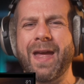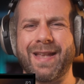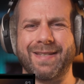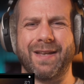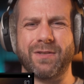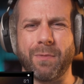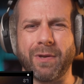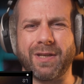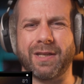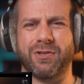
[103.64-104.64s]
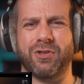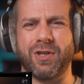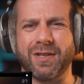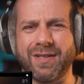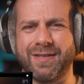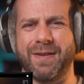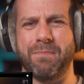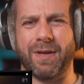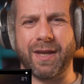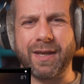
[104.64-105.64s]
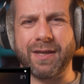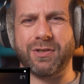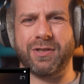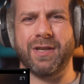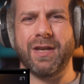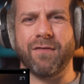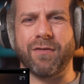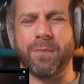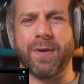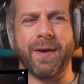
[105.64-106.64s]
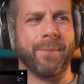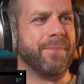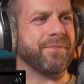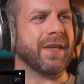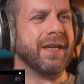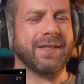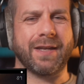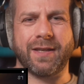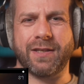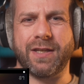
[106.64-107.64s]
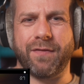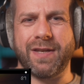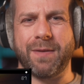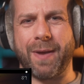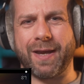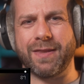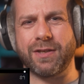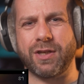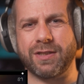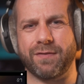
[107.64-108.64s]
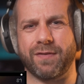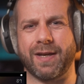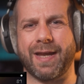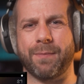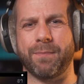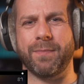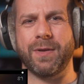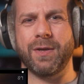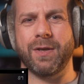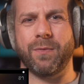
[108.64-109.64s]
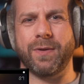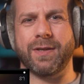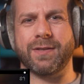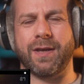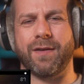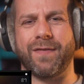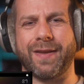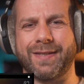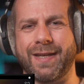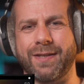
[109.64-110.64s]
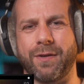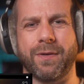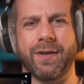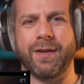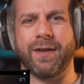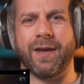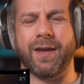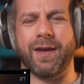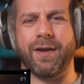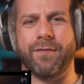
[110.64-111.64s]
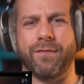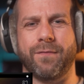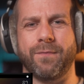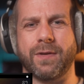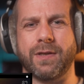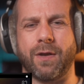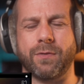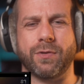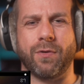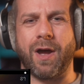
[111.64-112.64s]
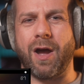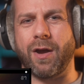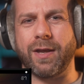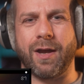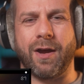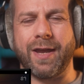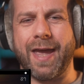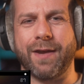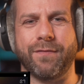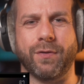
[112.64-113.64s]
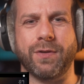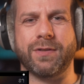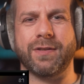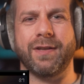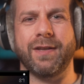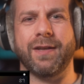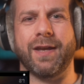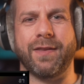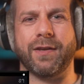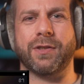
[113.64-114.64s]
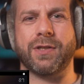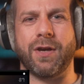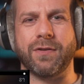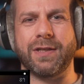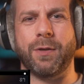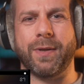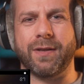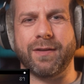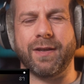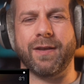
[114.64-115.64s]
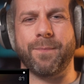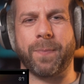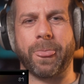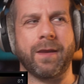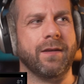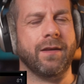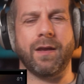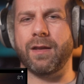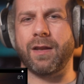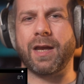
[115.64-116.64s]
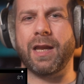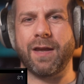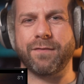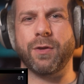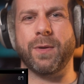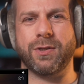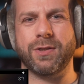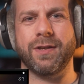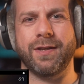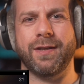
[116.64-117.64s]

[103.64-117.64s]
That sounds almost like Justin Timberlake-ish from, sounds like the stuff he did back in the Justified album with his falsetto, you know, sort of high head voice, and the guitar's a little bit Like I Love You-ish